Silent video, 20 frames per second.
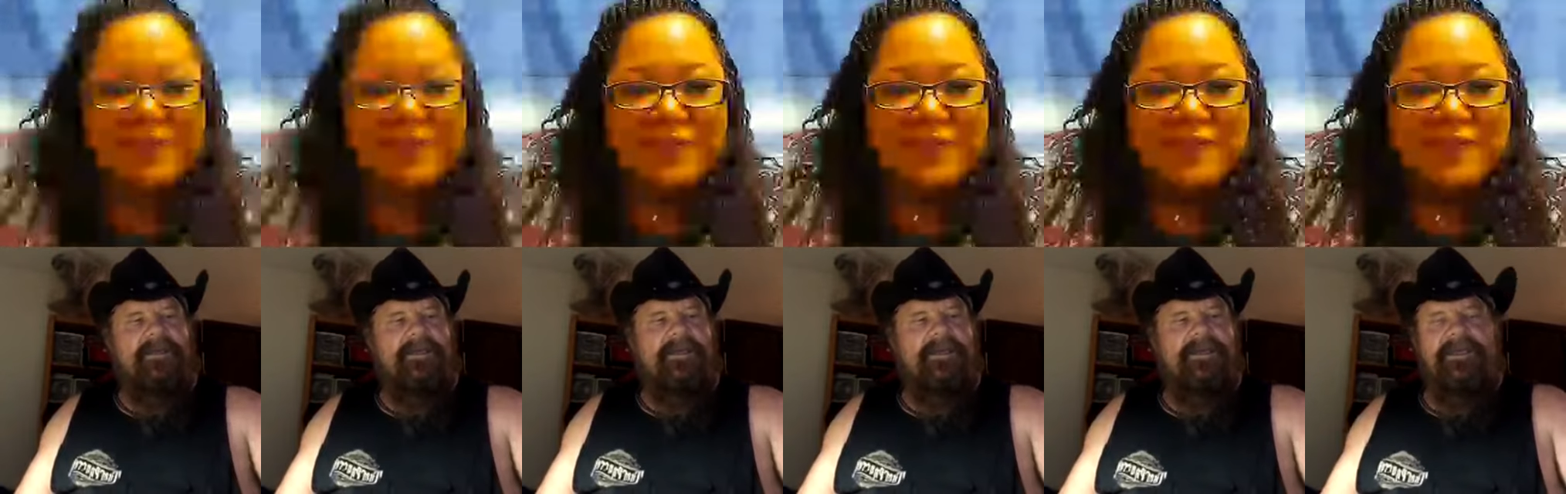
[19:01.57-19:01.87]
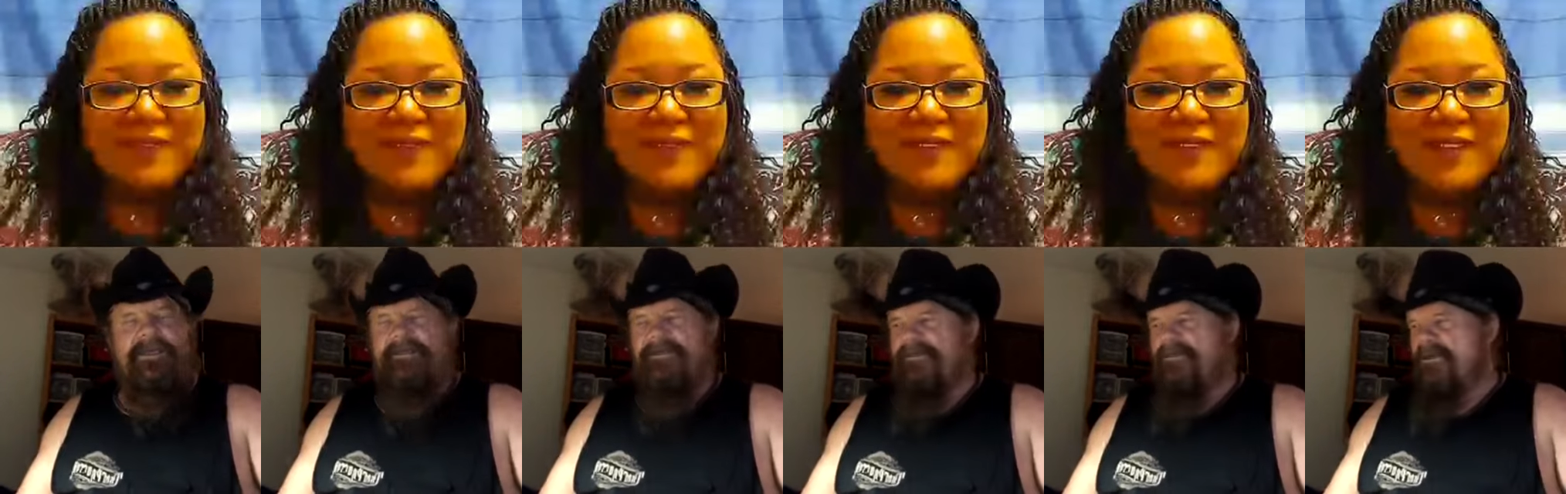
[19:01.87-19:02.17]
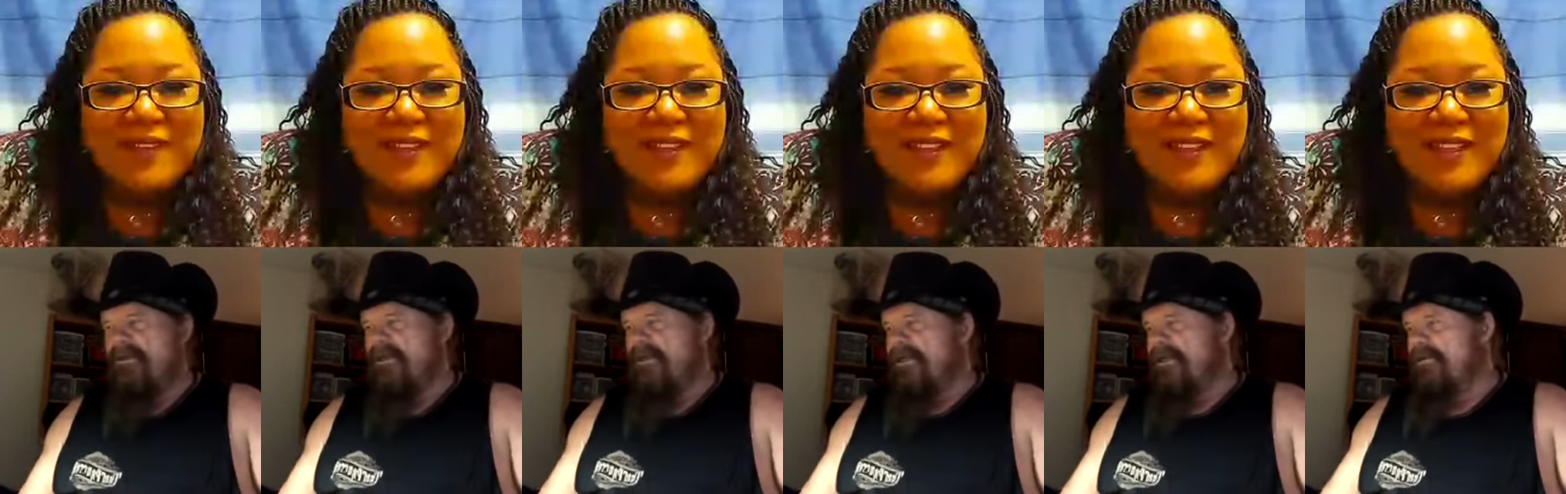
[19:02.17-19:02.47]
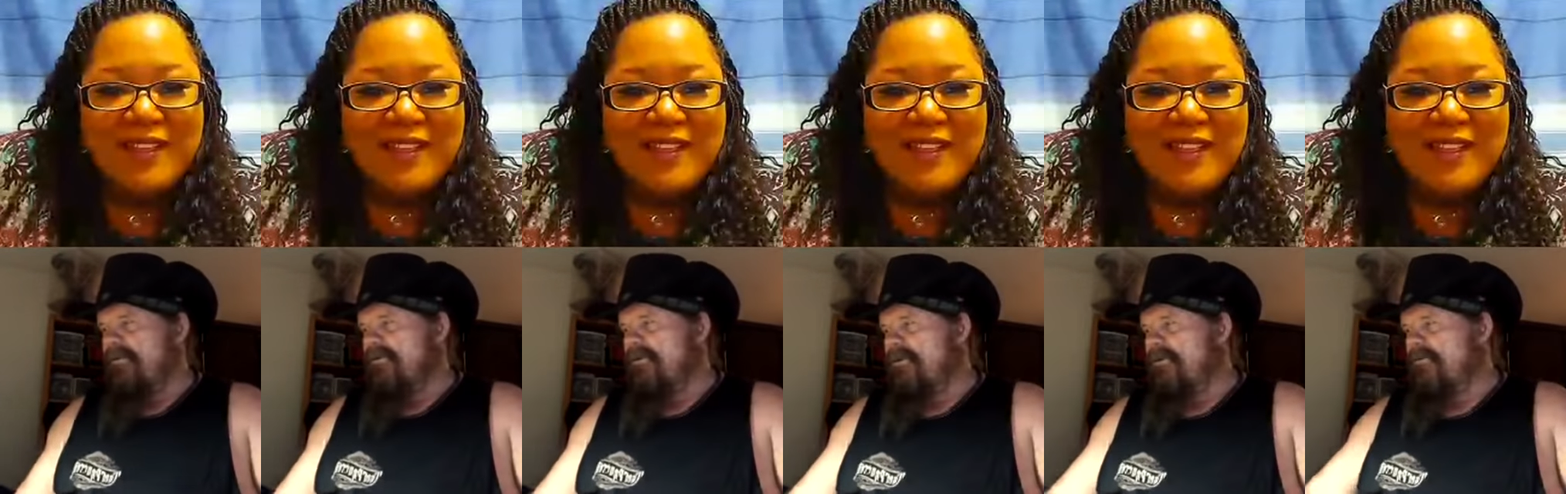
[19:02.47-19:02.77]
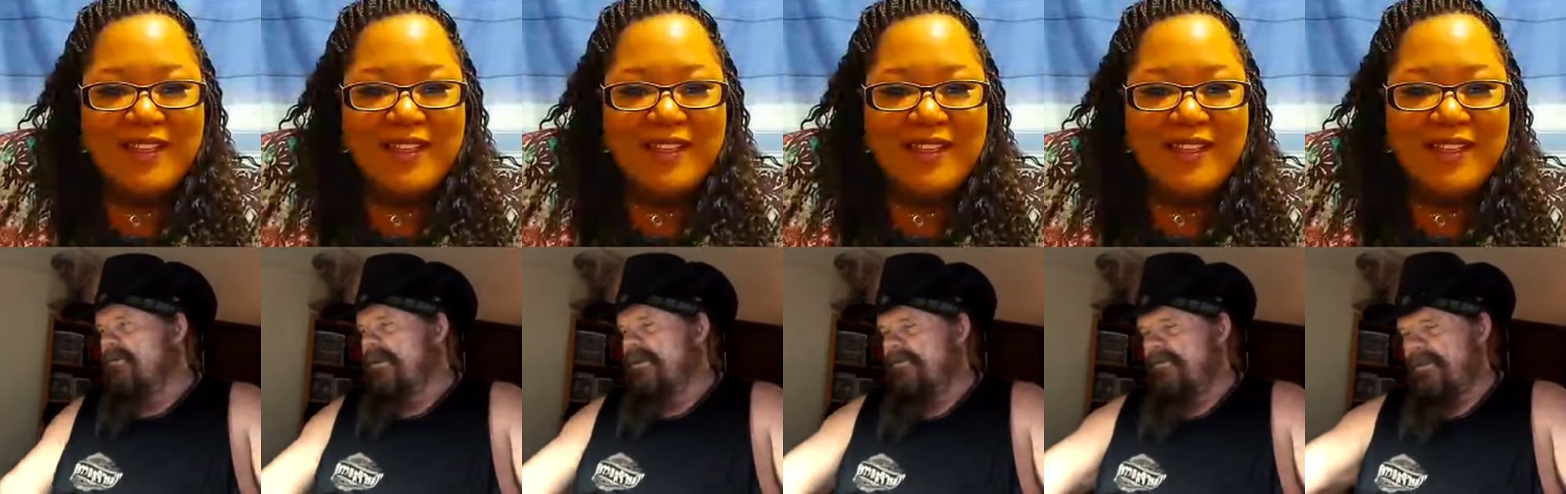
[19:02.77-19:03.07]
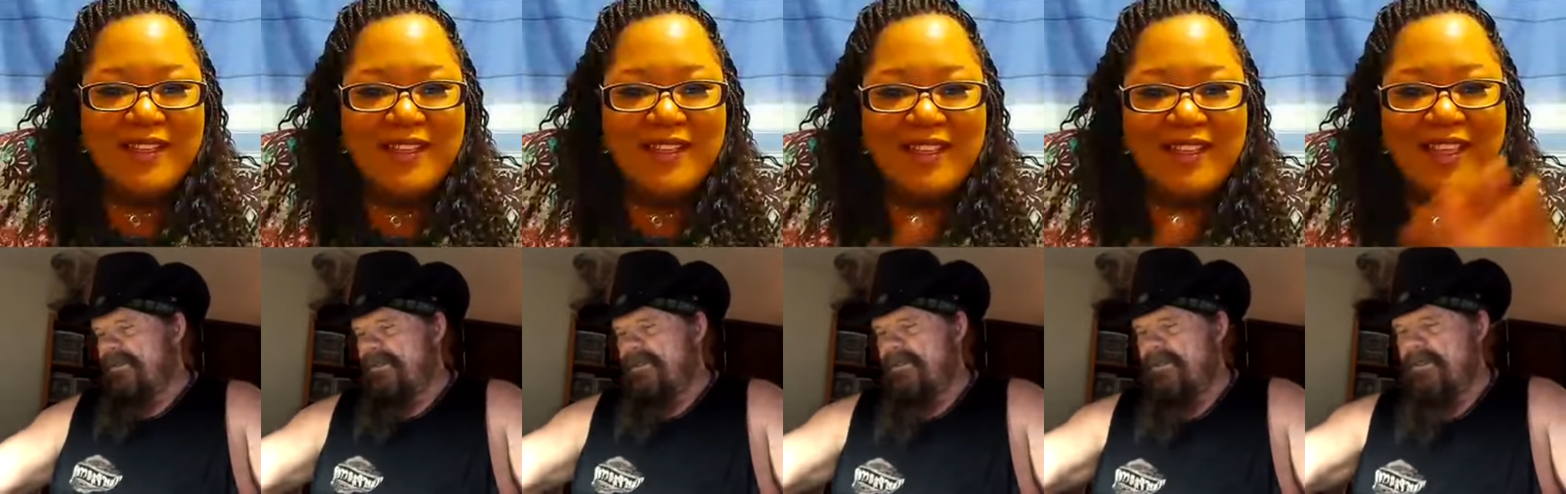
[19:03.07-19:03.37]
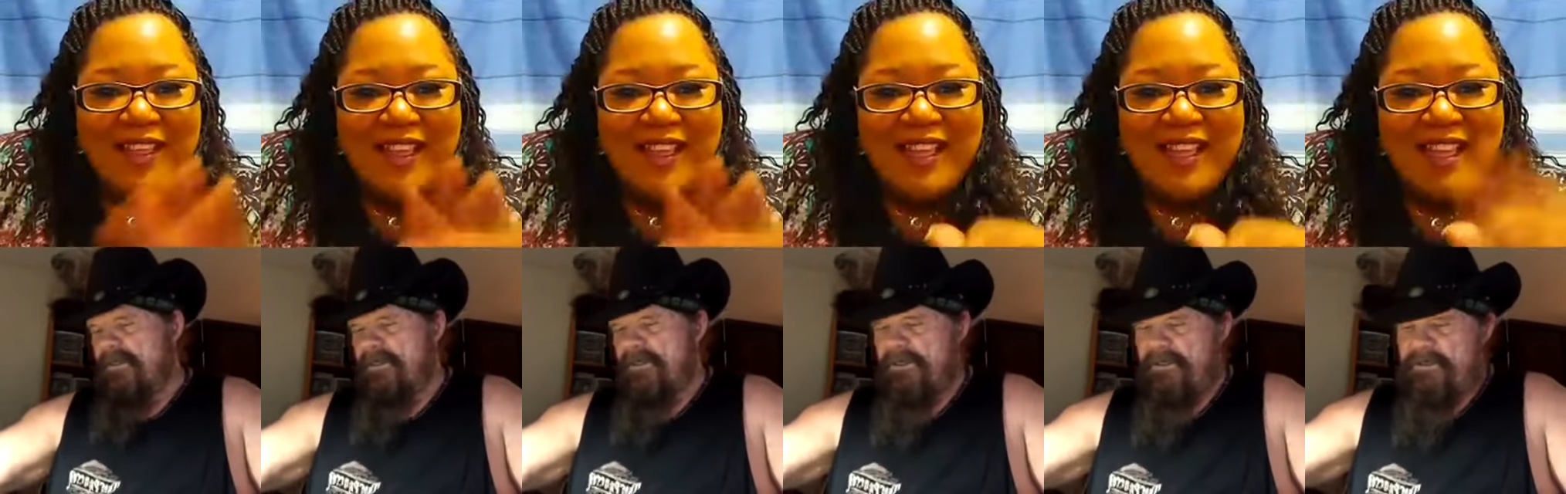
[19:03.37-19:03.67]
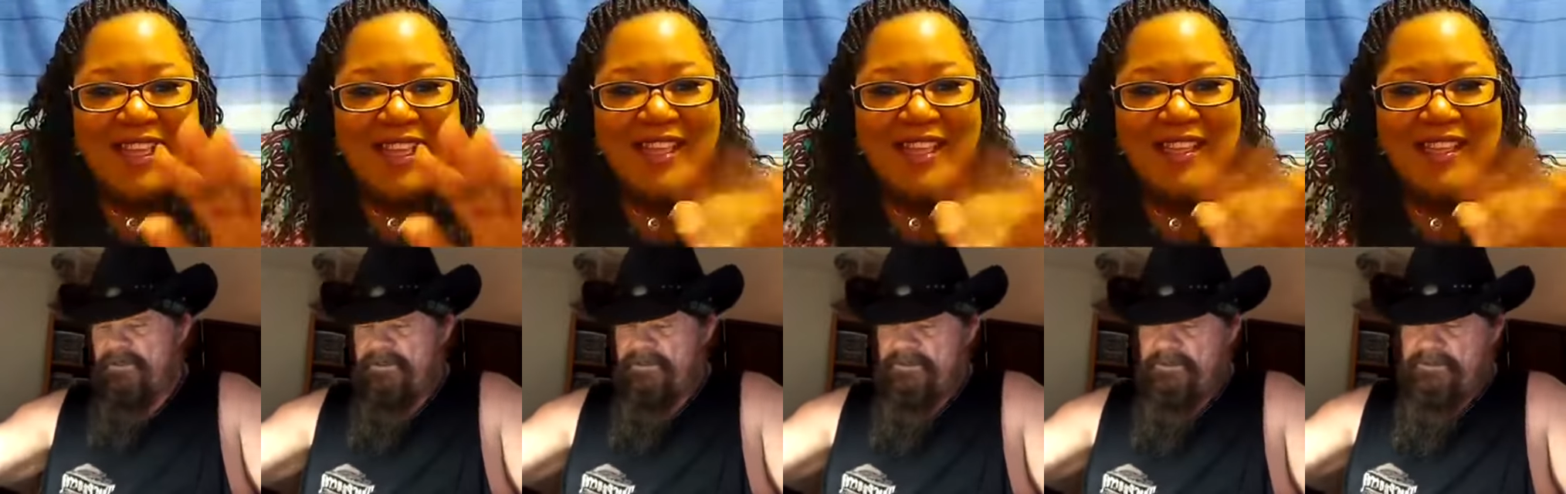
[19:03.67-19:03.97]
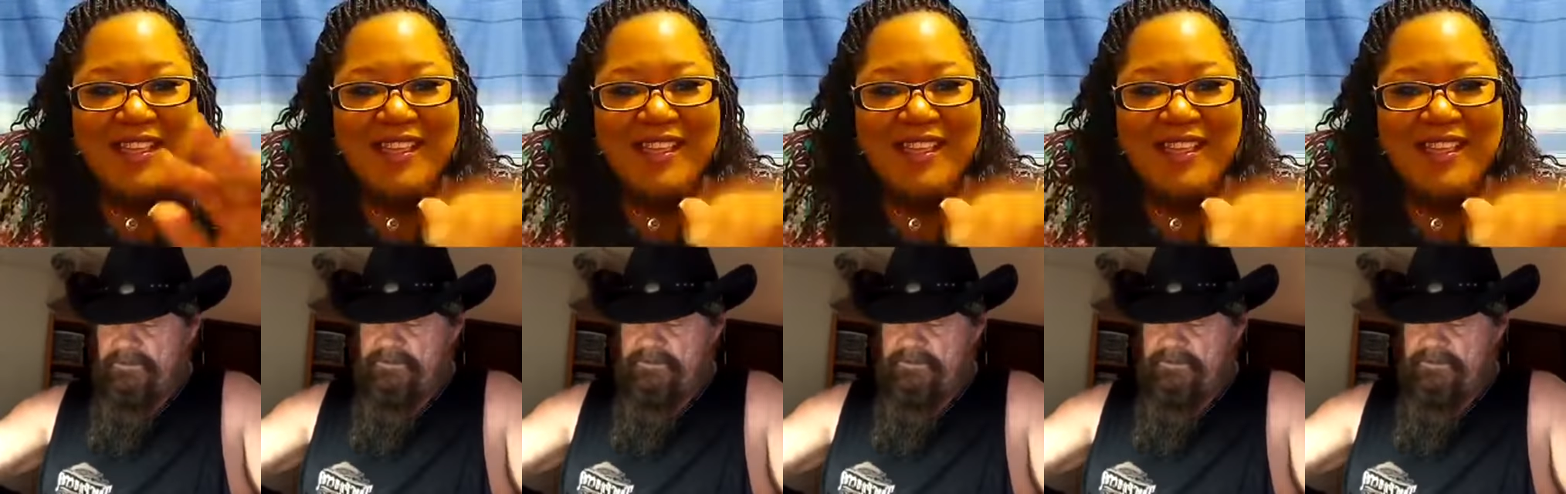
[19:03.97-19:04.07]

Speaker 1: is not what we would call